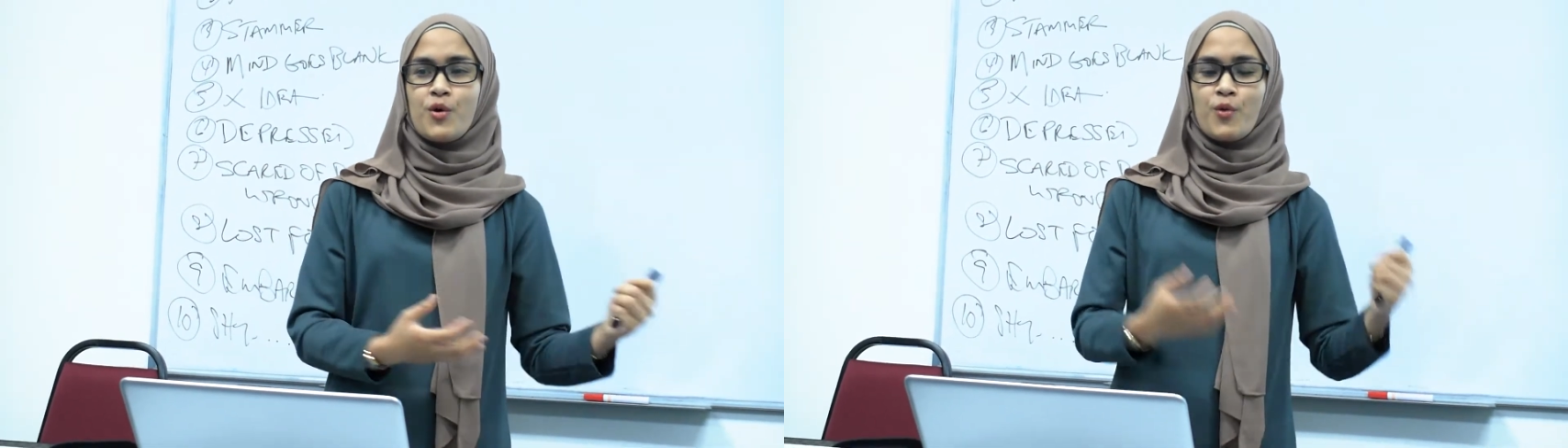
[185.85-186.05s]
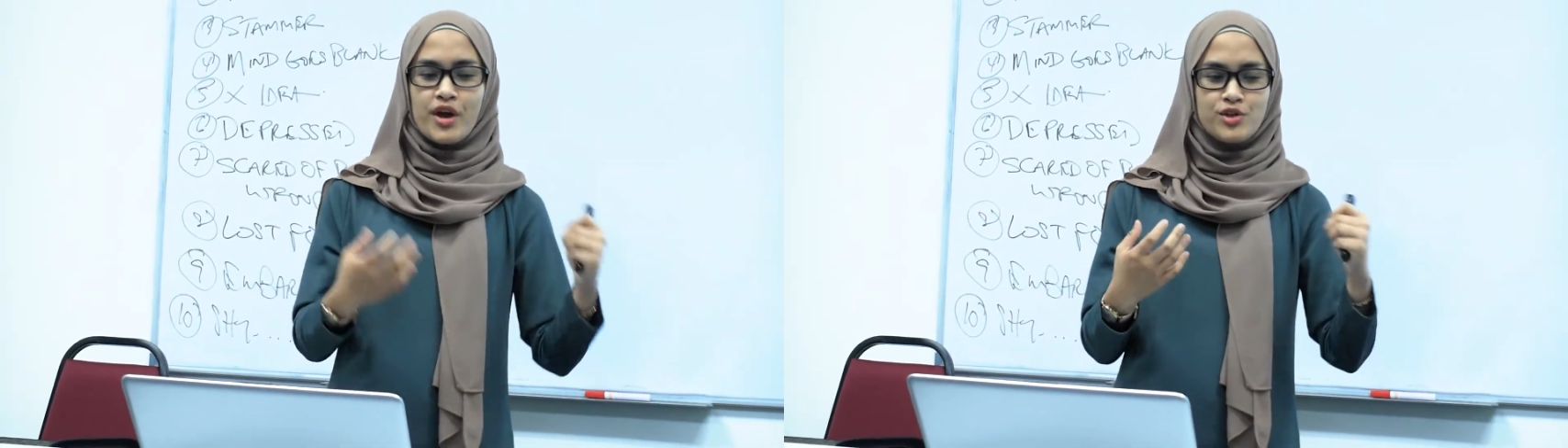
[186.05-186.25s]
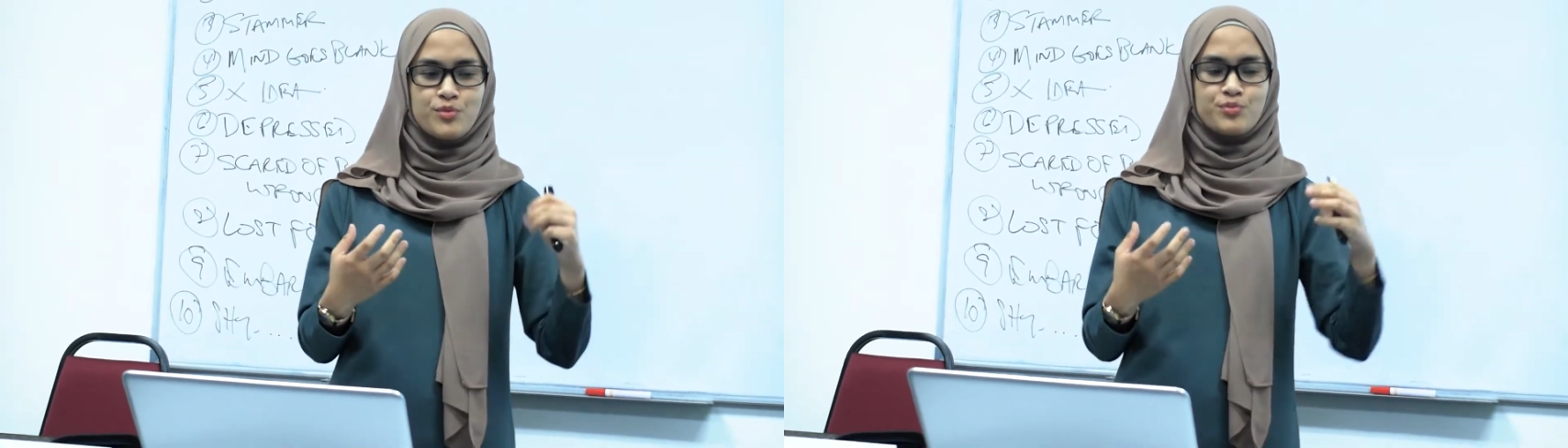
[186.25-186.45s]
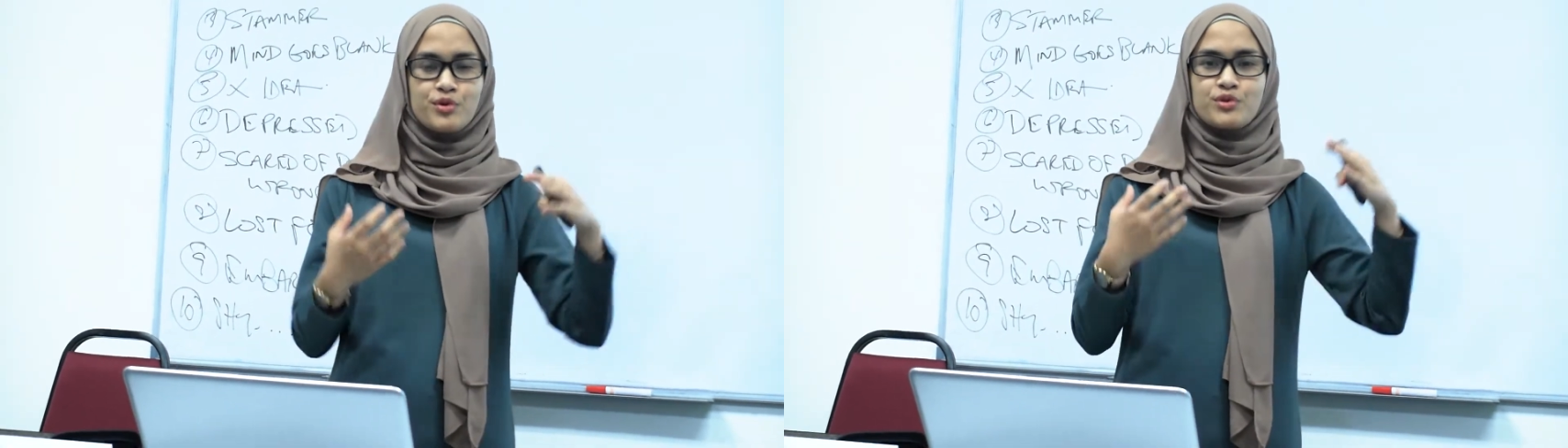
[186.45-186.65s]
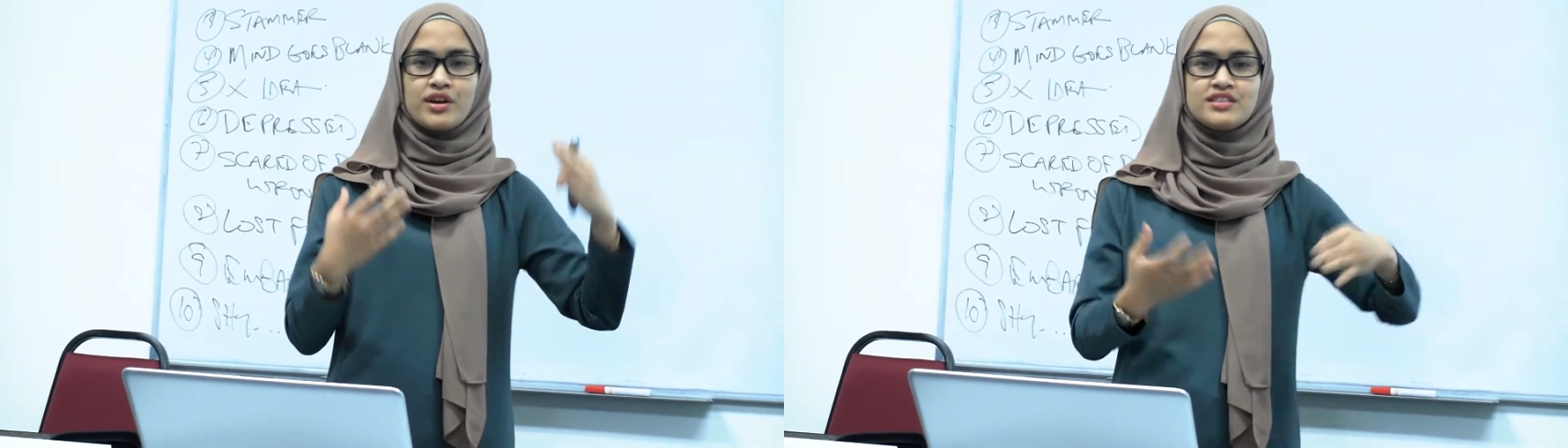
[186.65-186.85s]
where you
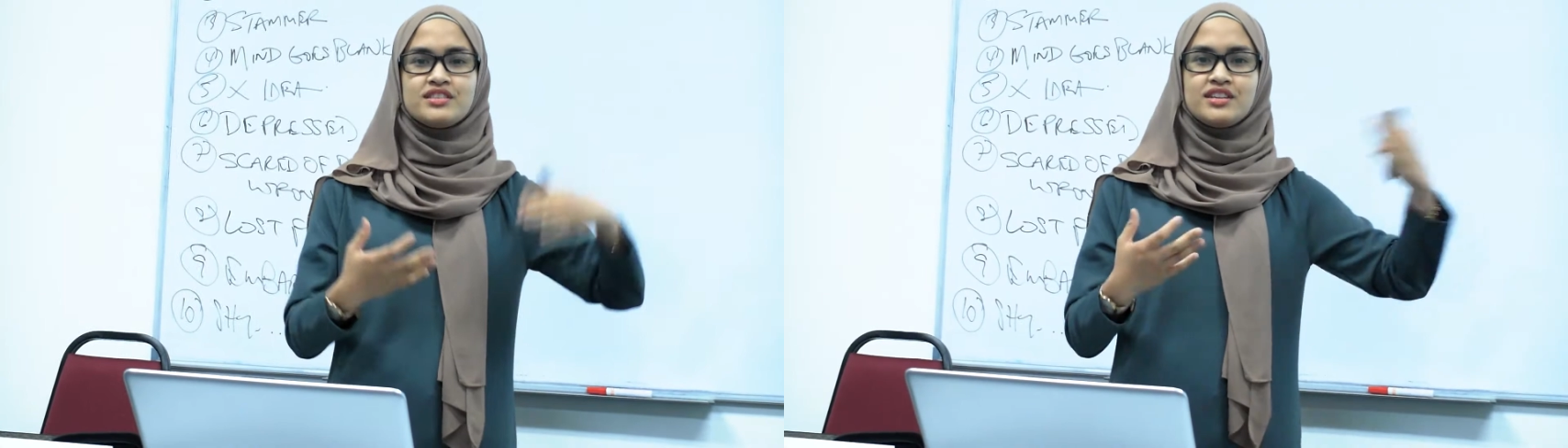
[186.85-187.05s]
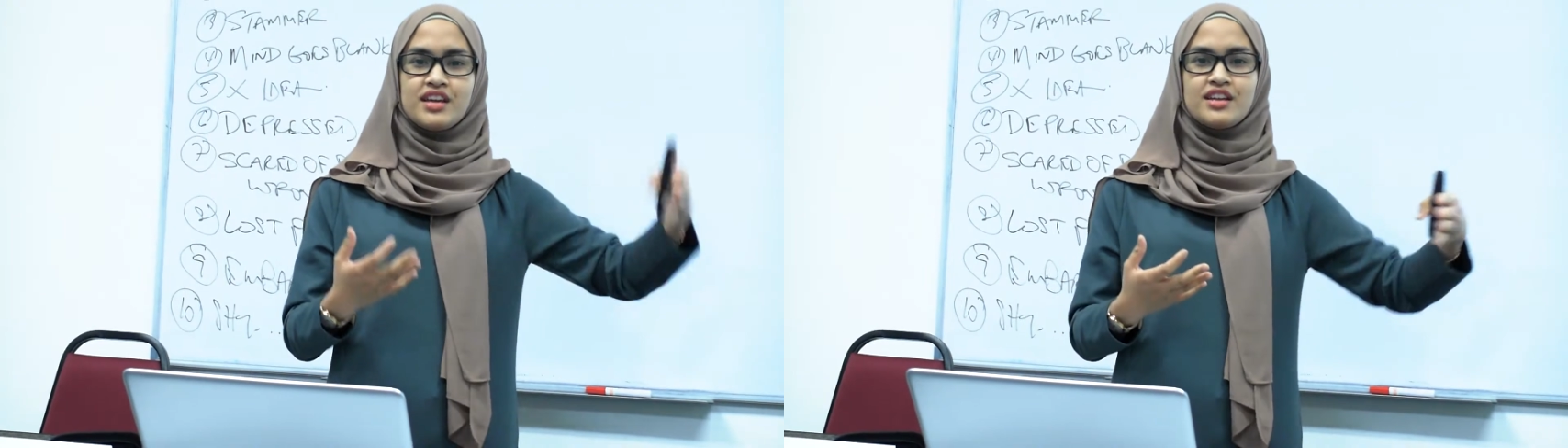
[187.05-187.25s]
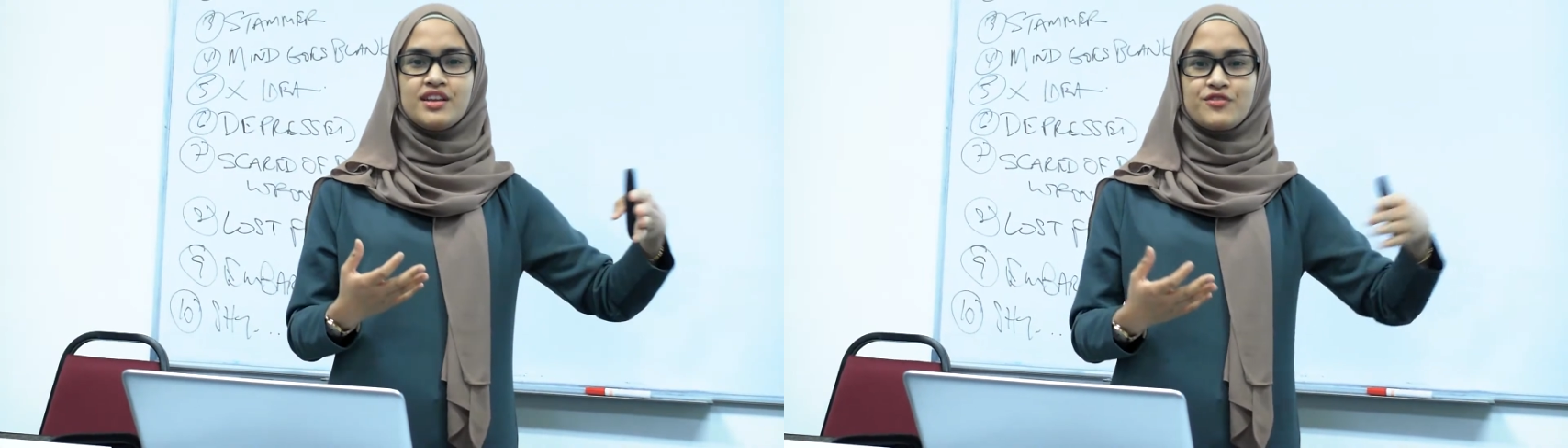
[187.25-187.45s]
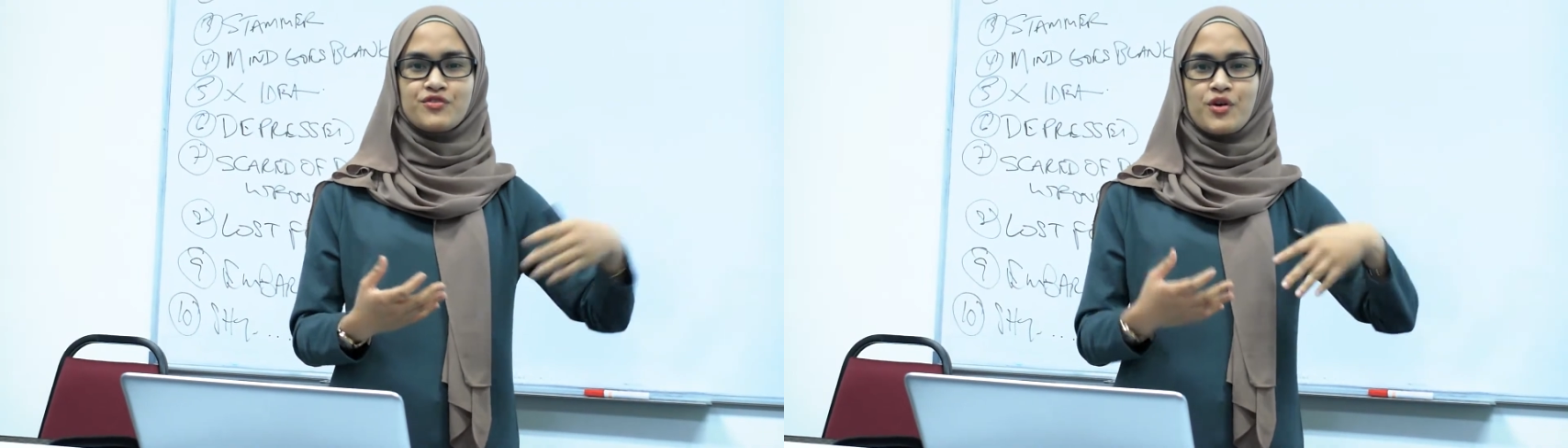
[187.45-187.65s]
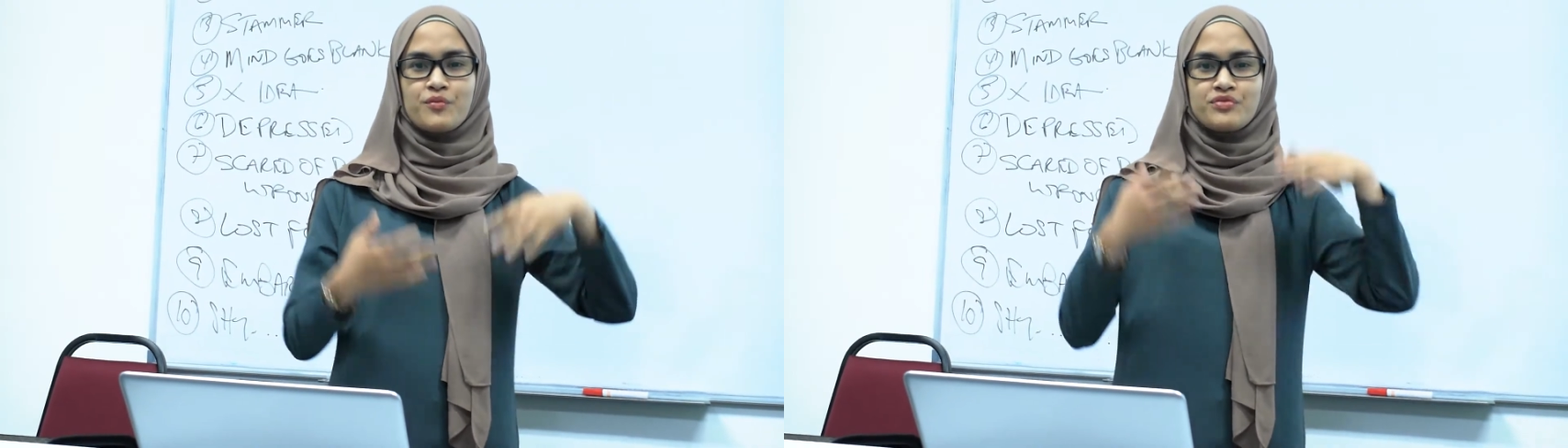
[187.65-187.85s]
procrastinate it
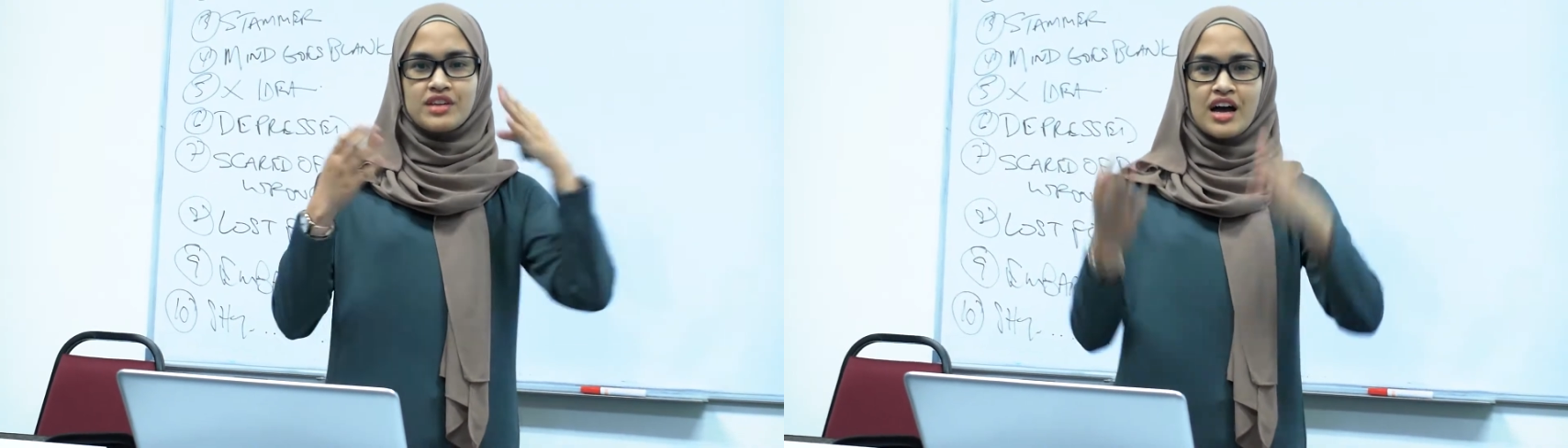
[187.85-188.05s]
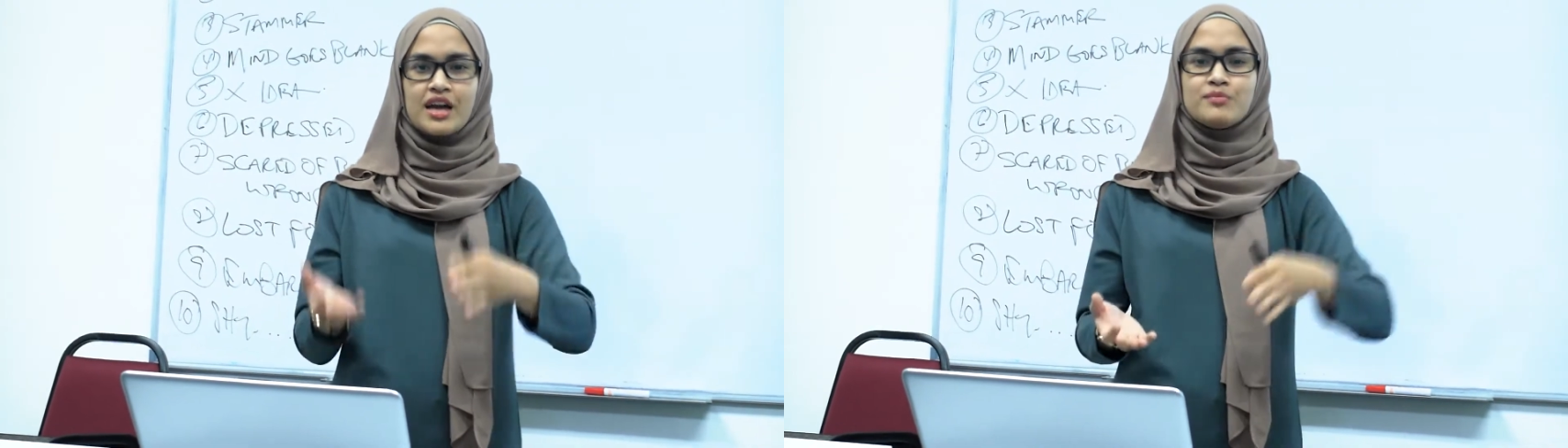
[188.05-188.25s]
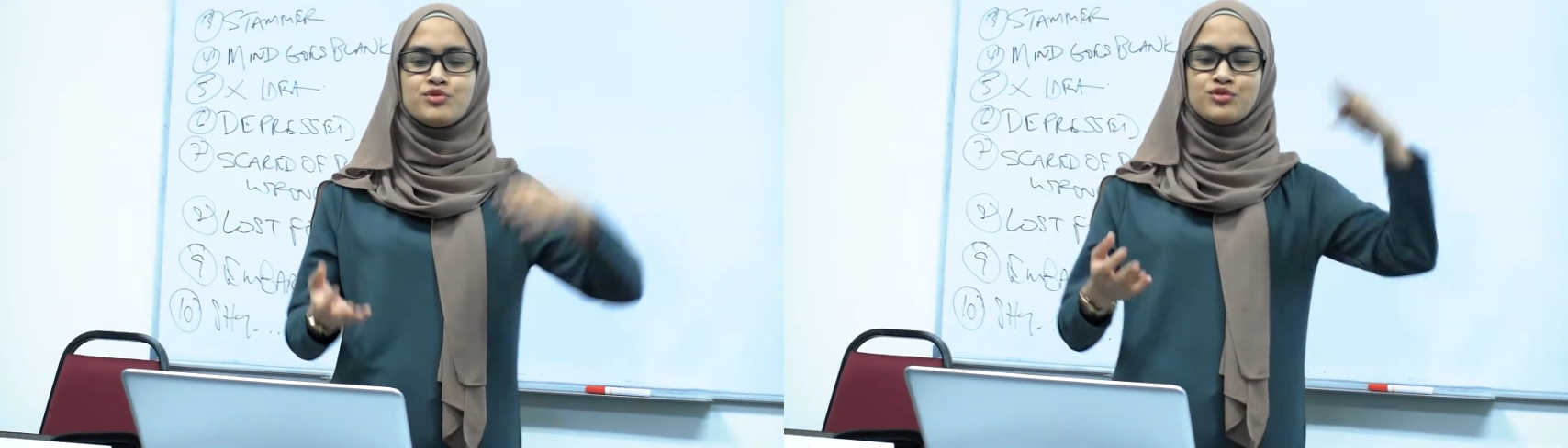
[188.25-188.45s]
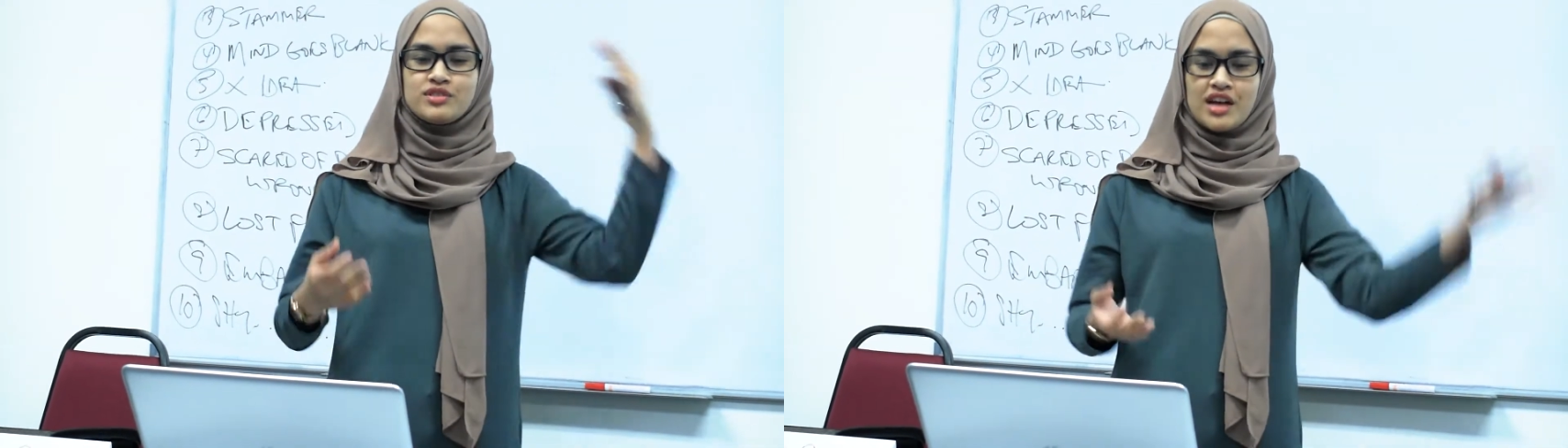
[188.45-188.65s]
from time to